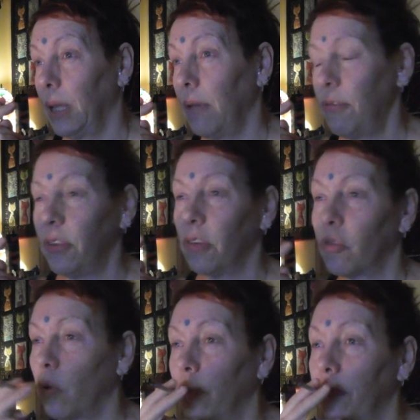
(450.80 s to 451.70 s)

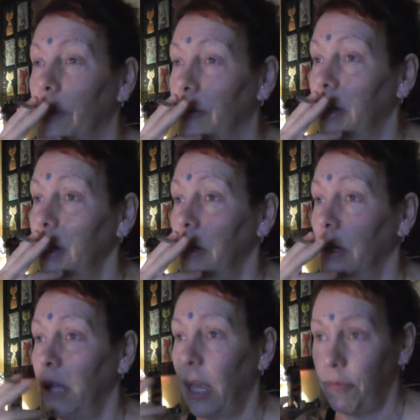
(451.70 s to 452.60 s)
Everything's gotten very
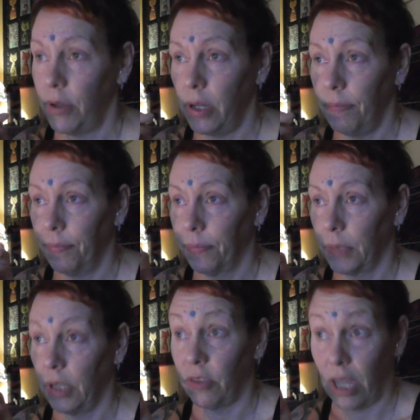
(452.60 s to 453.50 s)
uh, heavy
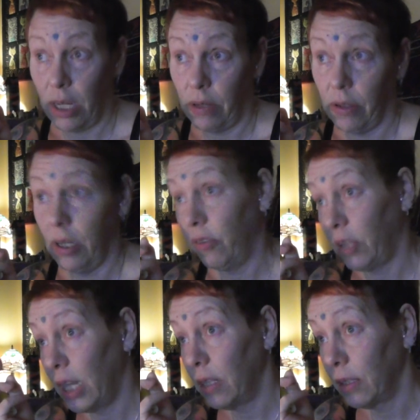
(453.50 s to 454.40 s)
it's getting it's
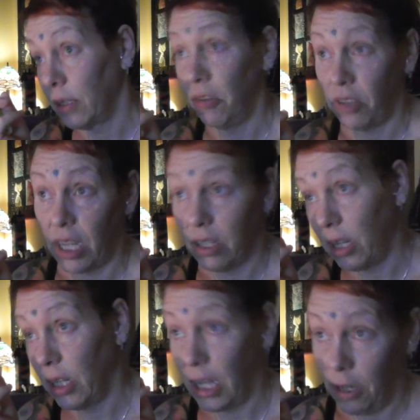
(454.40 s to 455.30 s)
getting it's getting
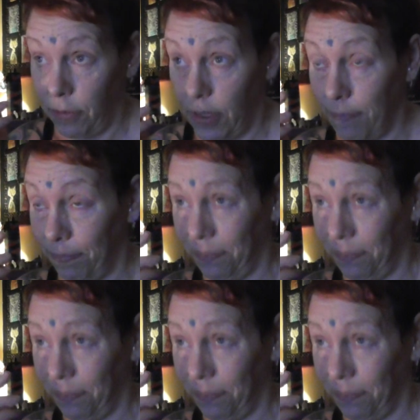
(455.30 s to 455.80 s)
kind of heavy